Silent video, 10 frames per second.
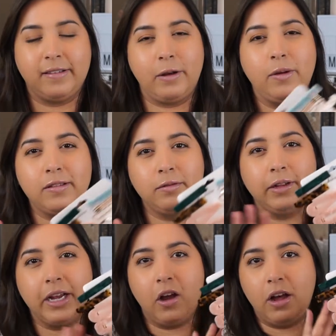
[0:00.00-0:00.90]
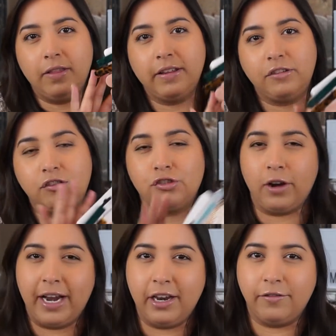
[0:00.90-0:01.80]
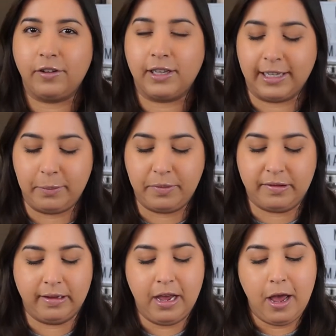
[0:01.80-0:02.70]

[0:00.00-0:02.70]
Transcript: so I wasn't really on this trend of clips,